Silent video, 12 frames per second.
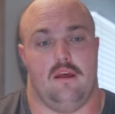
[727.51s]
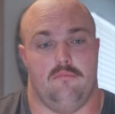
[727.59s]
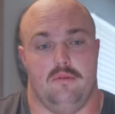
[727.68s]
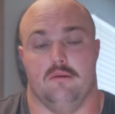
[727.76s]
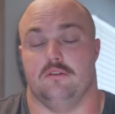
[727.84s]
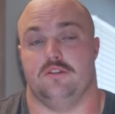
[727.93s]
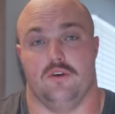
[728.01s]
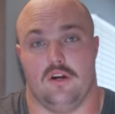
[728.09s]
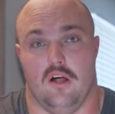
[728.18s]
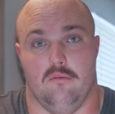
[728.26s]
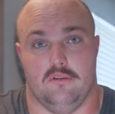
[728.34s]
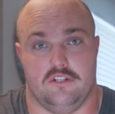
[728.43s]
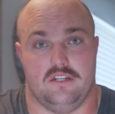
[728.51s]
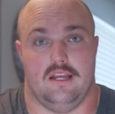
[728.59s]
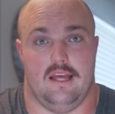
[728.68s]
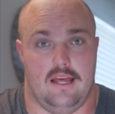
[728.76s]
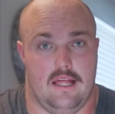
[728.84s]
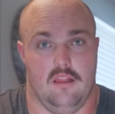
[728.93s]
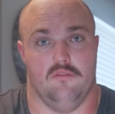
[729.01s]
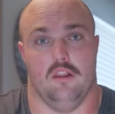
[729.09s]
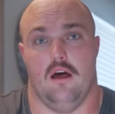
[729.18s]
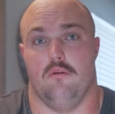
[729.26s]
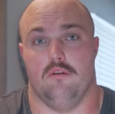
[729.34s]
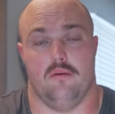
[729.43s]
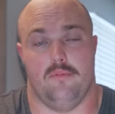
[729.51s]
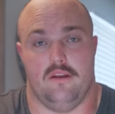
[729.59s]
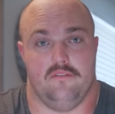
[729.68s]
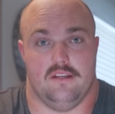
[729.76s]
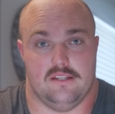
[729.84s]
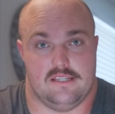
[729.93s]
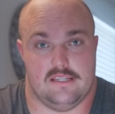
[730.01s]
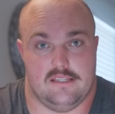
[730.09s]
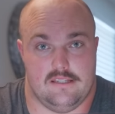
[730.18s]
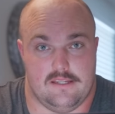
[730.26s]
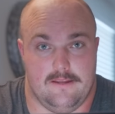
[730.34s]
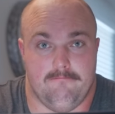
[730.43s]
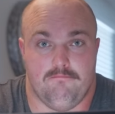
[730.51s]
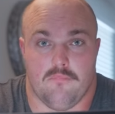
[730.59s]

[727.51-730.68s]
and be able to accomplish a hell of a lot with a bit of consistency.